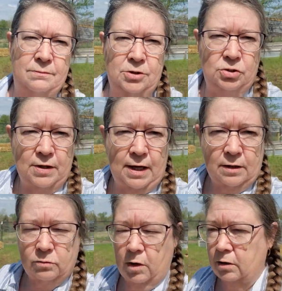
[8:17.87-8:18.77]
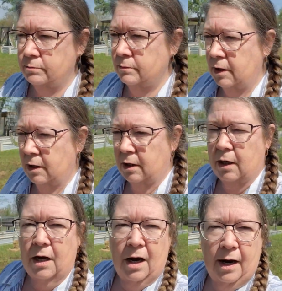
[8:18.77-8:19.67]
do that as well.
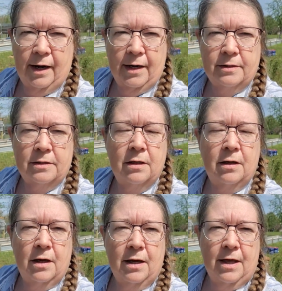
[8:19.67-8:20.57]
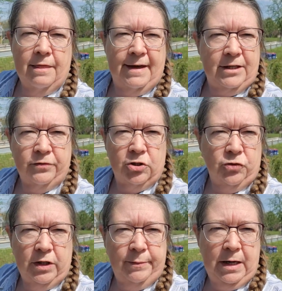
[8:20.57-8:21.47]
Alright guys, thanks for
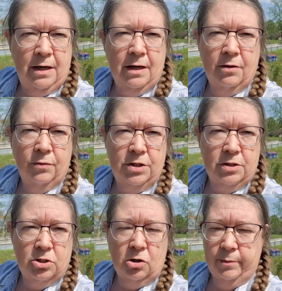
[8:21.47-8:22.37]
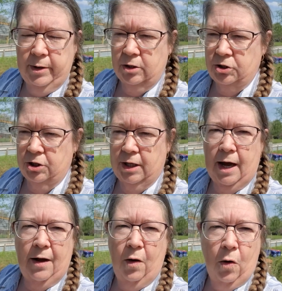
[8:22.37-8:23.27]
joining me with this straw bale journey.
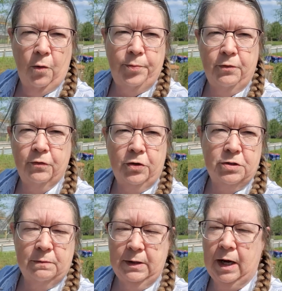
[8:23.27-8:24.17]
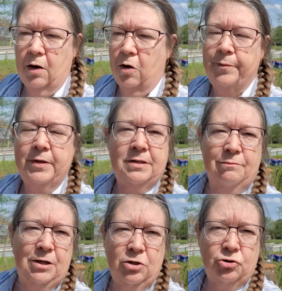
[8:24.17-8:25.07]
I hope you've learned something. I hope it's
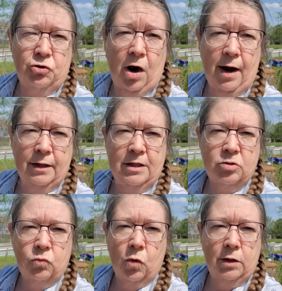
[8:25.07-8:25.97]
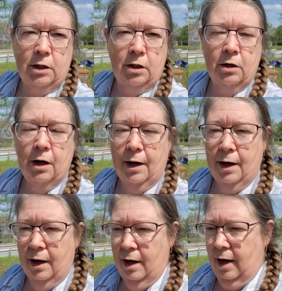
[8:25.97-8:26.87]
something you try at least 1 year.
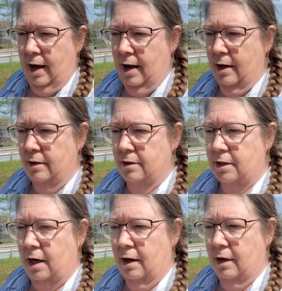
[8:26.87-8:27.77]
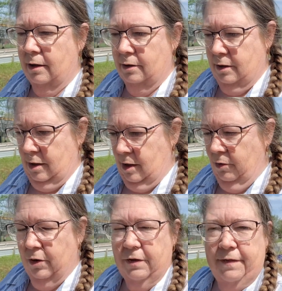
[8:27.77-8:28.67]
And one
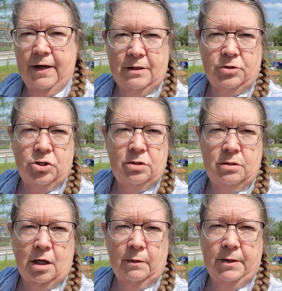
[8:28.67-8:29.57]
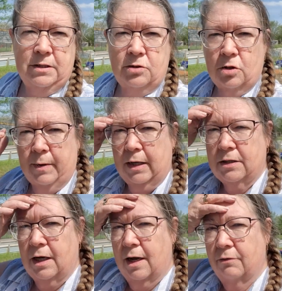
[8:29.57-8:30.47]
of the things I talked to my sister about
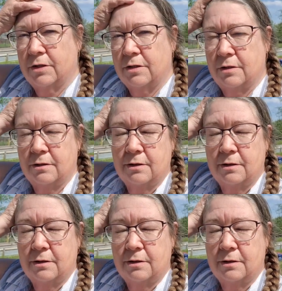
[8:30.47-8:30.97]
today was